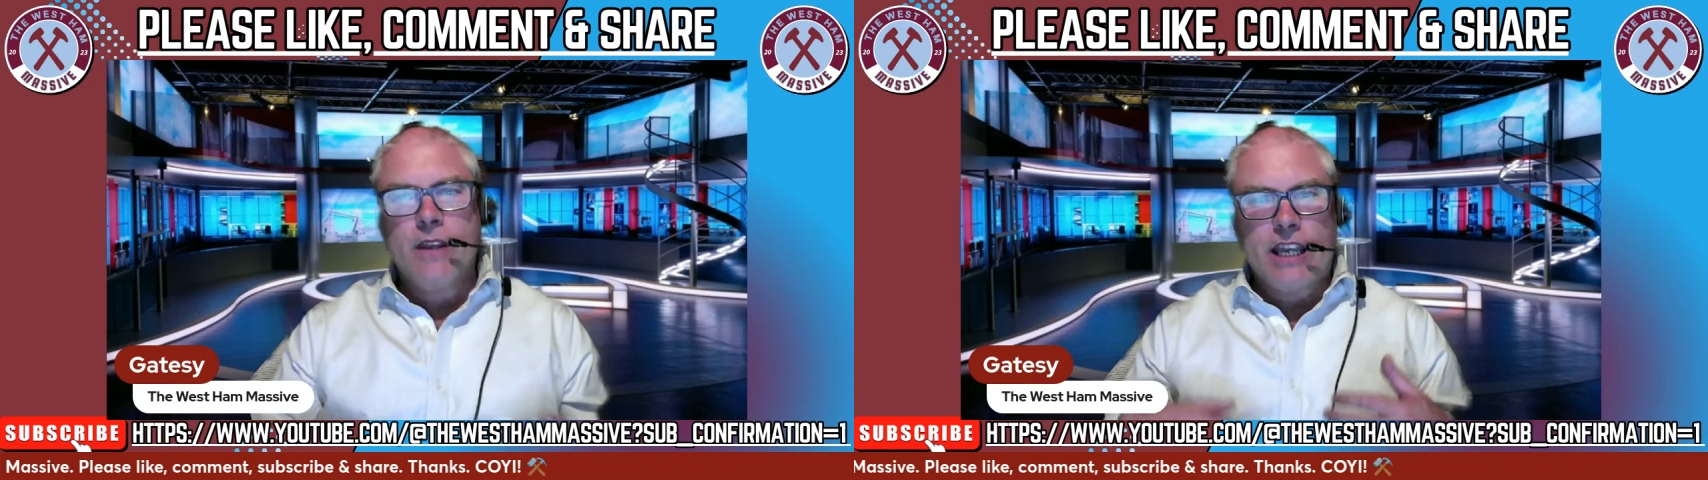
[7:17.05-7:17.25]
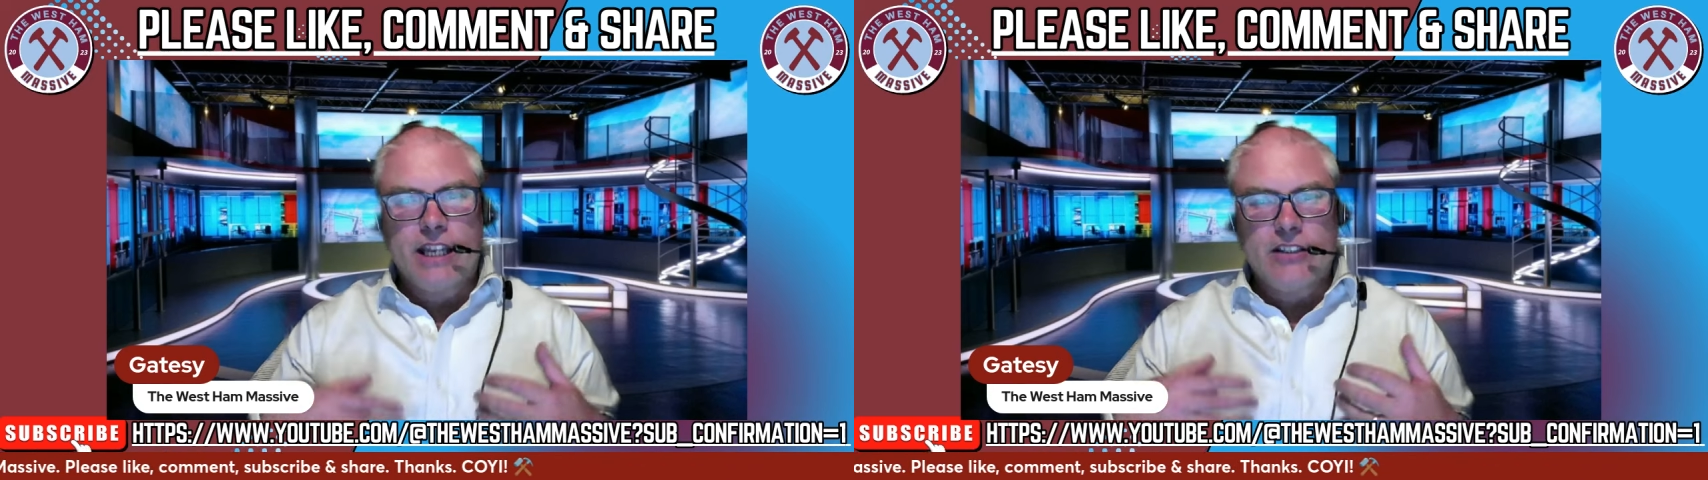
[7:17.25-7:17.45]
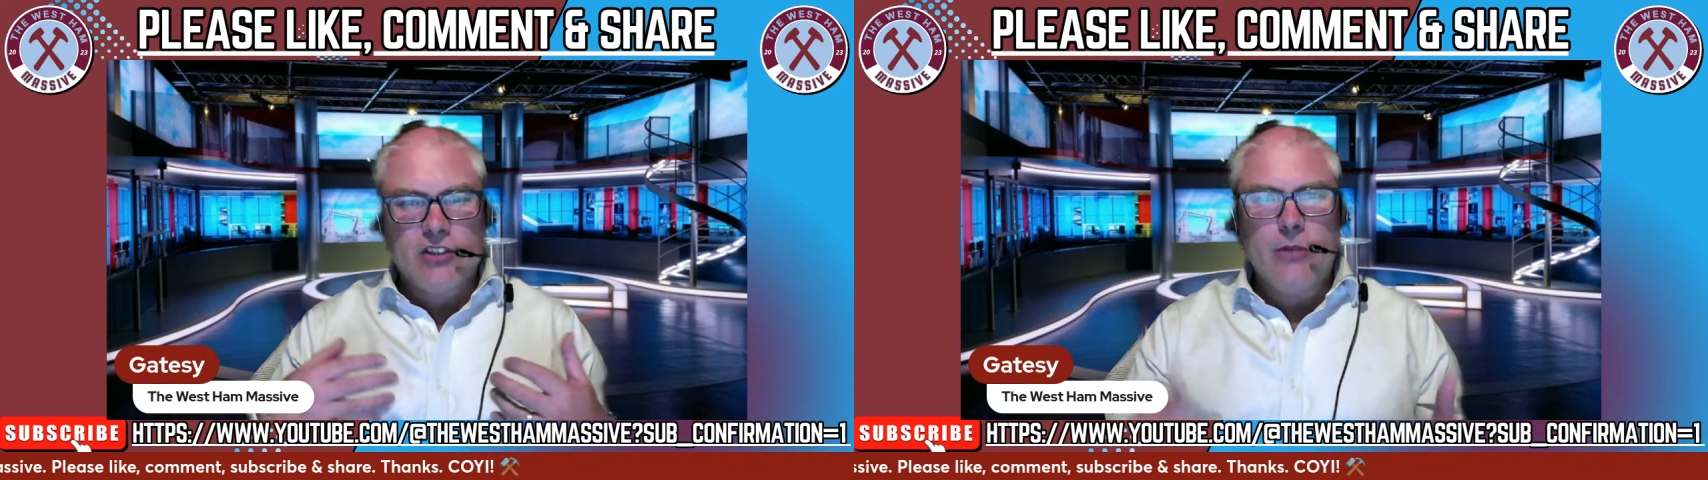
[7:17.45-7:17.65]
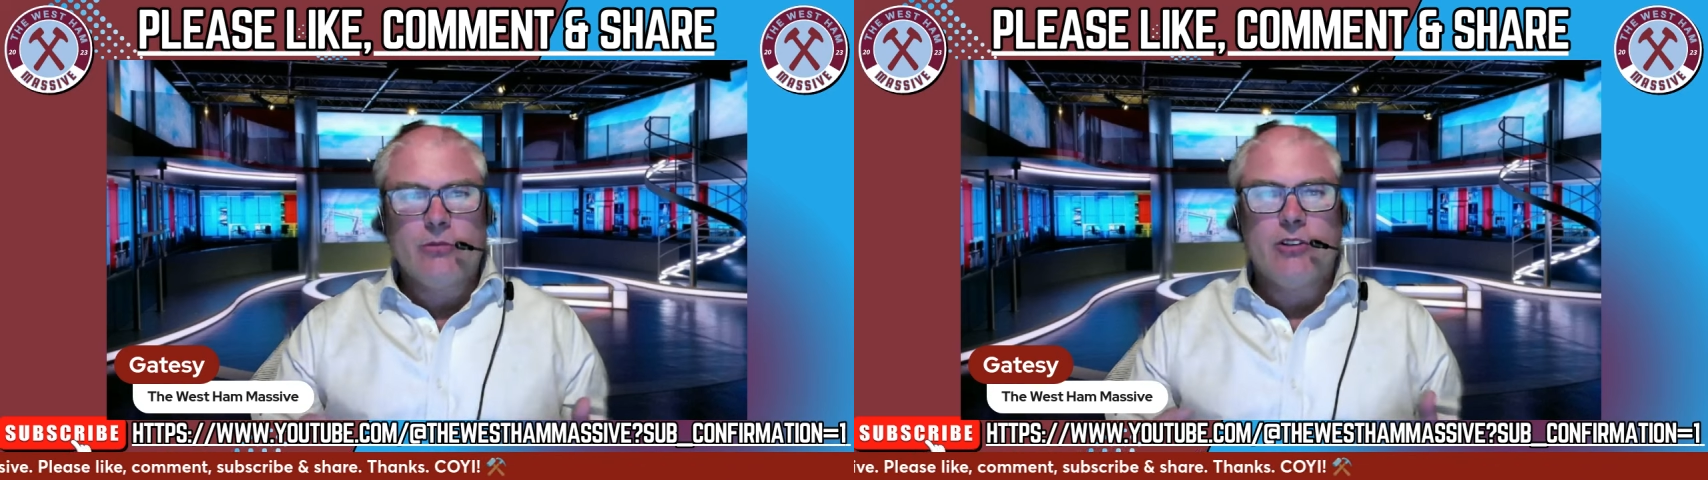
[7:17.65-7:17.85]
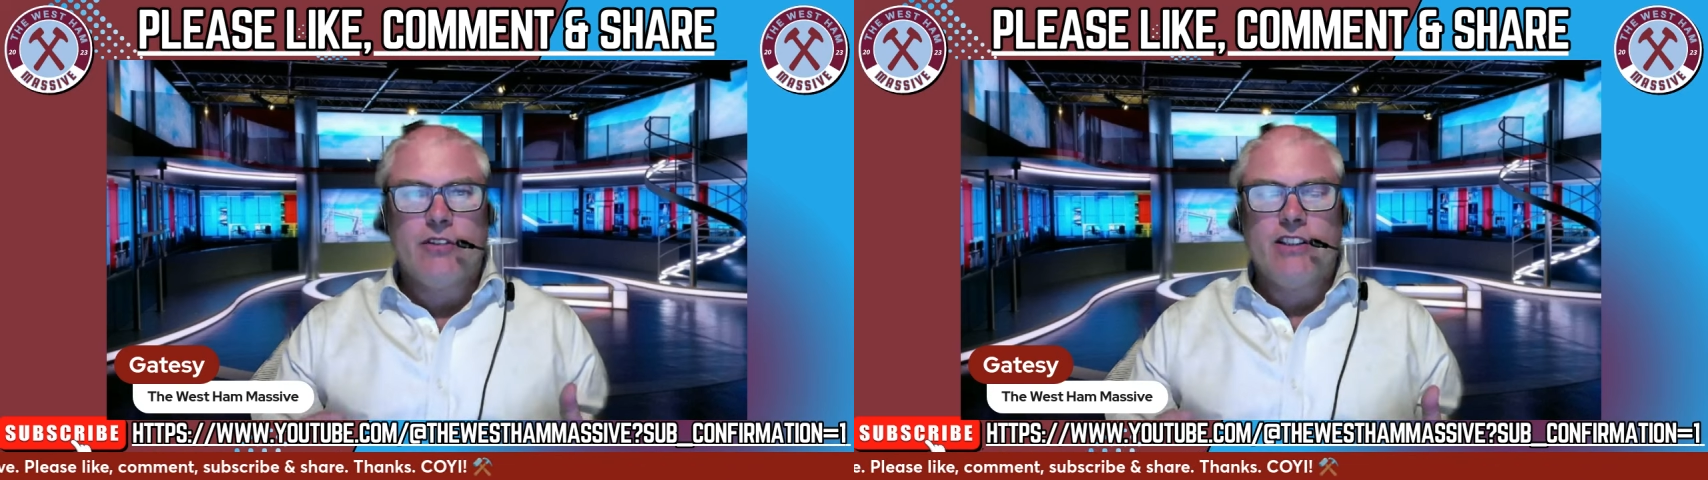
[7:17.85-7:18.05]
in terms
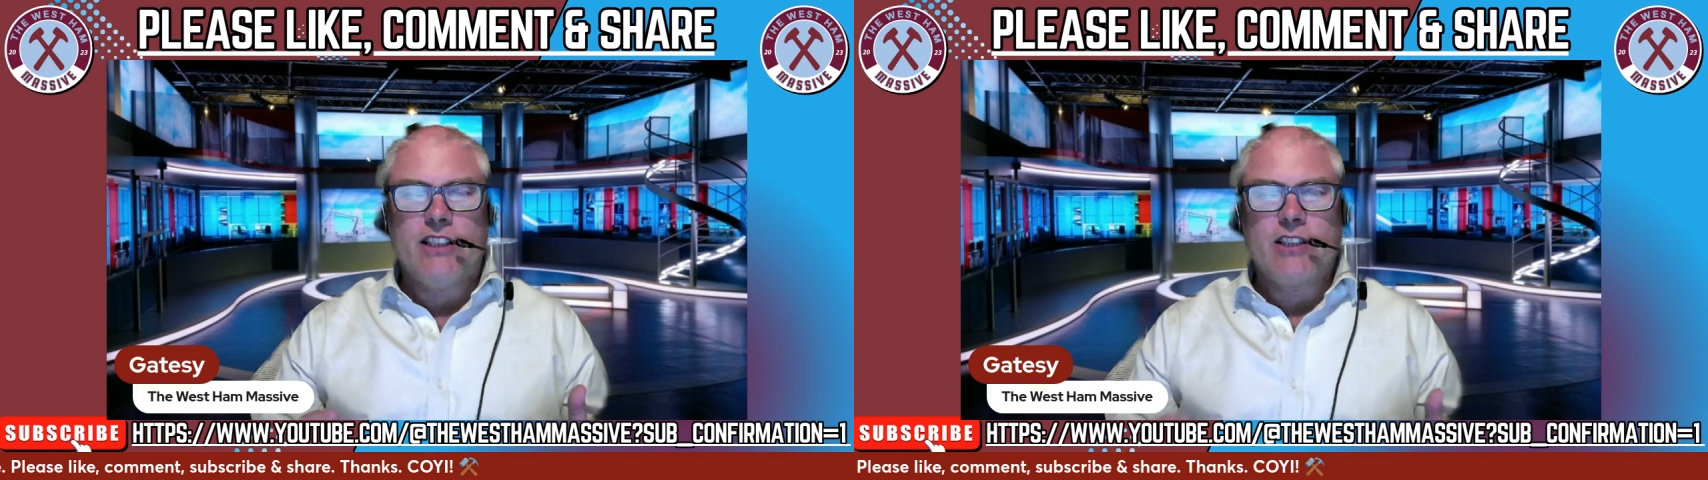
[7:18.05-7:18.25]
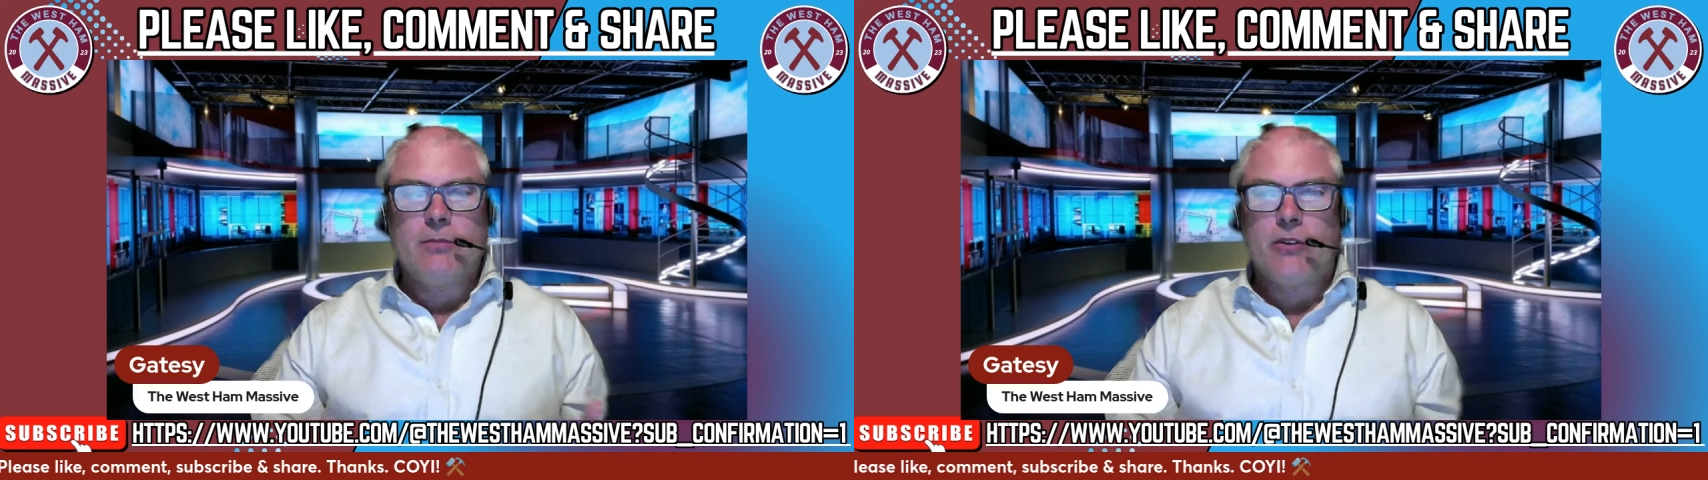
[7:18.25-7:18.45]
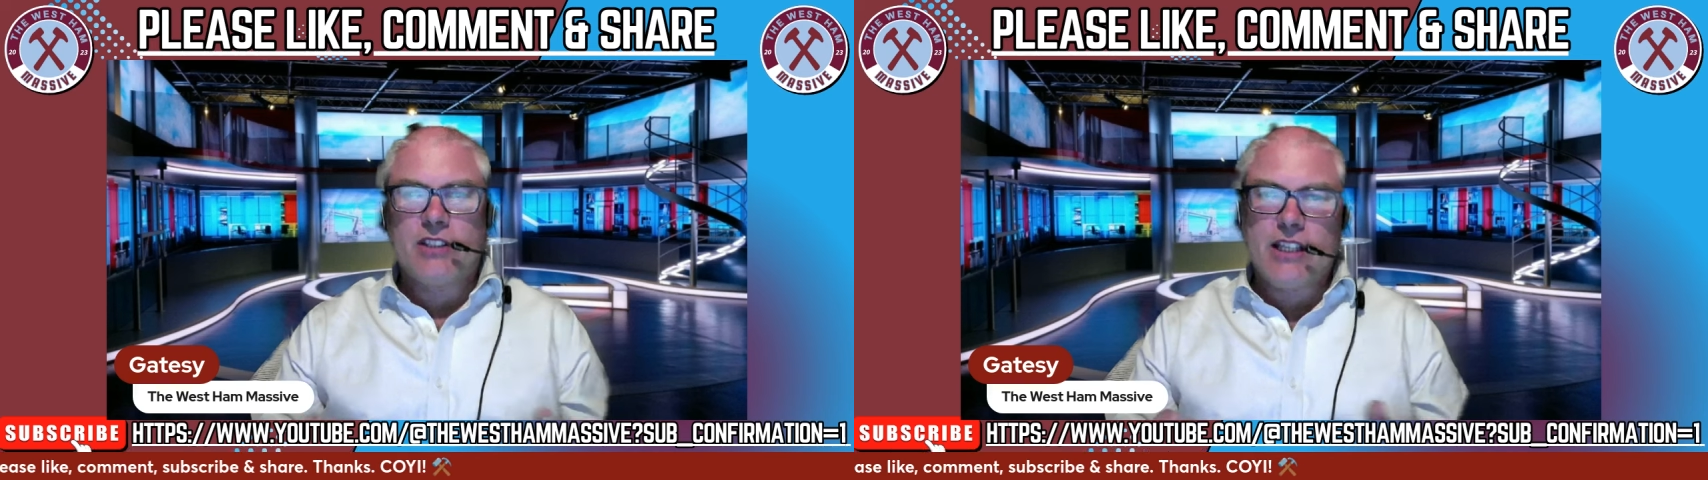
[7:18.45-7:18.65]
of his experience.